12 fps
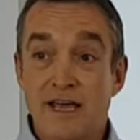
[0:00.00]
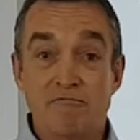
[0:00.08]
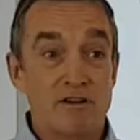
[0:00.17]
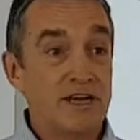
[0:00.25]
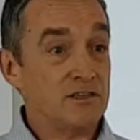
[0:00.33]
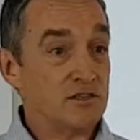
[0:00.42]
the
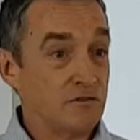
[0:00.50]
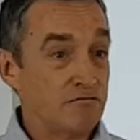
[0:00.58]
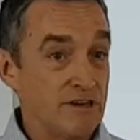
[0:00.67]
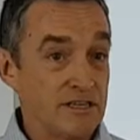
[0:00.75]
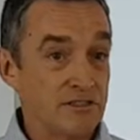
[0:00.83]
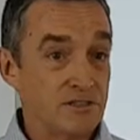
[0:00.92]
aggregation
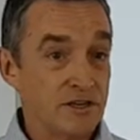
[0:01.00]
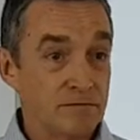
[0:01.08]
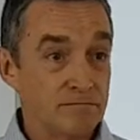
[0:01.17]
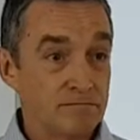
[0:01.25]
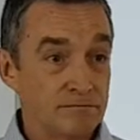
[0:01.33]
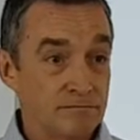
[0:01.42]
of
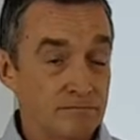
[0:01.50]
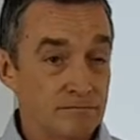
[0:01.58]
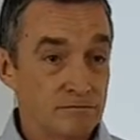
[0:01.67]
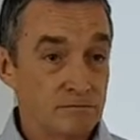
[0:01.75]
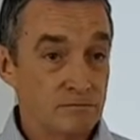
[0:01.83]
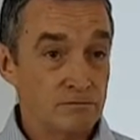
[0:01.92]
risk.
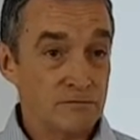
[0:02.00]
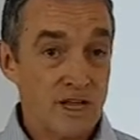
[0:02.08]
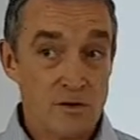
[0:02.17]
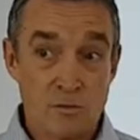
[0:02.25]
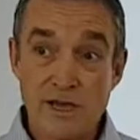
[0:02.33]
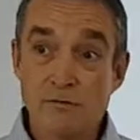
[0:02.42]

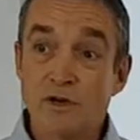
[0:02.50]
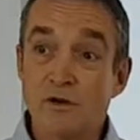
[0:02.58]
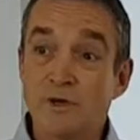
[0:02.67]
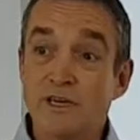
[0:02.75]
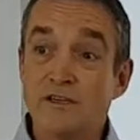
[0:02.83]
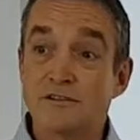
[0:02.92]
Now, without
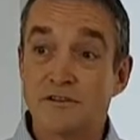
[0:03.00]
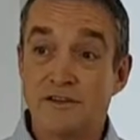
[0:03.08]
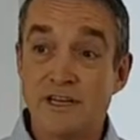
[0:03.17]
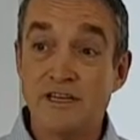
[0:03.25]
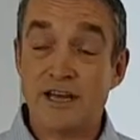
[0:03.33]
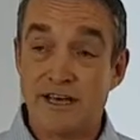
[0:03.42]
going into
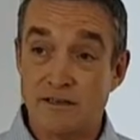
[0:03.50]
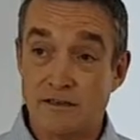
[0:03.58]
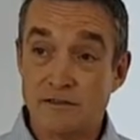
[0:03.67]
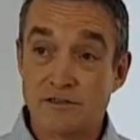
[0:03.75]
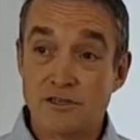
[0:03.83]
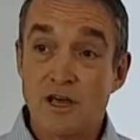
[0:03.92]
the
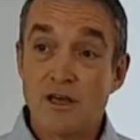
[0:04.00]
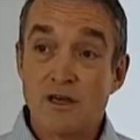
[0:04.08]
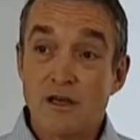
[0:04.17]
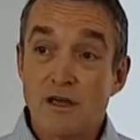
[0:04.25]
details,